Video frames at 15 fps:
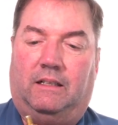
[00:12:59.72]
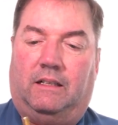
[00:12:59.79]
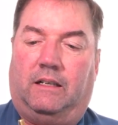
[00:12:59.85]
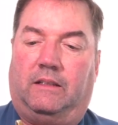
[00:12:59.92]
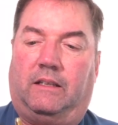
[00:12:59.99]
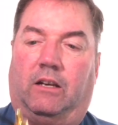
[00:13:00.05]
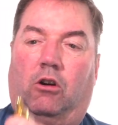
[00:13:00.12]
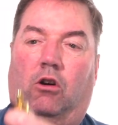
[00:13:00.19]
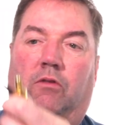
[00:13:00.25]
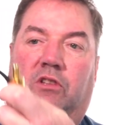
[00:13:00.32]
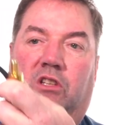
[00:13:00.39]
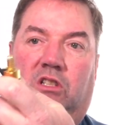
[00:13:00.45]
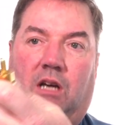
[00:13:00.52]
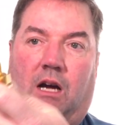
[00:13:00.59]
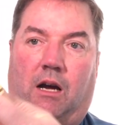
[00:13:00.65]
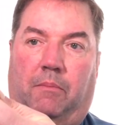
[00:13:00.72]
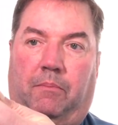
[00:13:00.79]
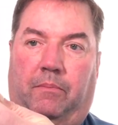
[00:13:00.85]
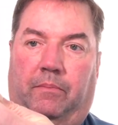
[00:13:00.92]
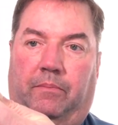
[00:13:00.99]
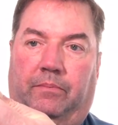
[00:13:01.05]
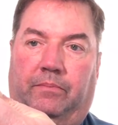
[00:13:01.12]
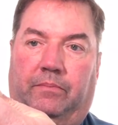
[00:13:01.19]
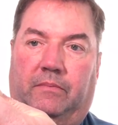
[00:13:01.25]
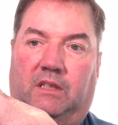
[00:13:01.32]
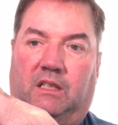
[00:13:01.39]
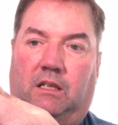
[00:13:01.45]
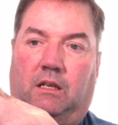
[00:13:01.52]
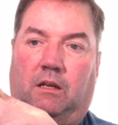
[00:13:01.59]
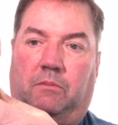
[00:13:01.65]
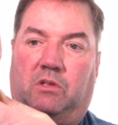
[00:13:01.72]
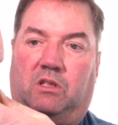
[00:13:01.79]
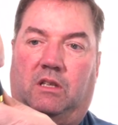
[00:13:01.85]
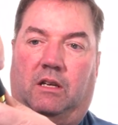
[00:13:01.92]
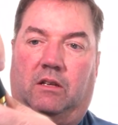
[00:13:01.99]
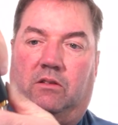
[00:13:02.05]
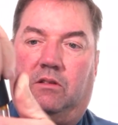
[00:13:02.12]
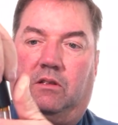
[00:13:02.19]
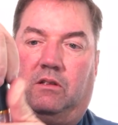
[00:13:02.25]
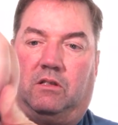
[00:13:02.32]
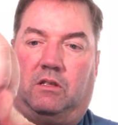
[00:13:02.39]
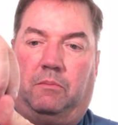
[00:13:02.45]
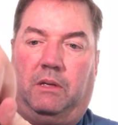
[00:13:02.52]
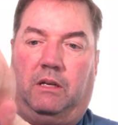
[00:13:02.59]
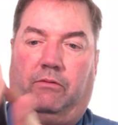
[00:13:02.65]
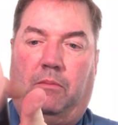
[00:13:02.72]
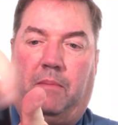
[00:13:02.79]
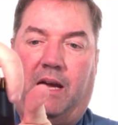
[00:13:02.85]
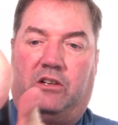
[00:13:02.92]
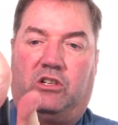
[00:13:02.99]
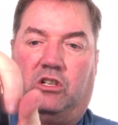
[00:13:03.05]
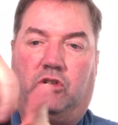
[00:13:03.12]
And then over the top comes this. And it's a bit of a magic